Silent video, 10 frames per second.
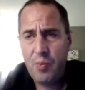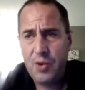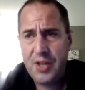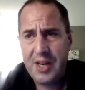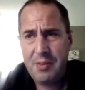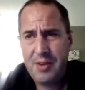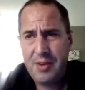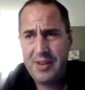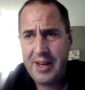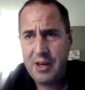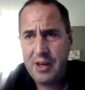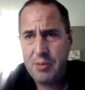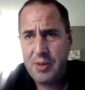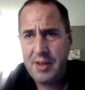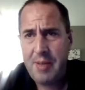We'll talk about this later,
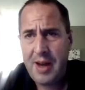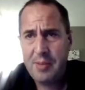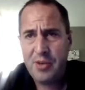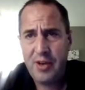but some items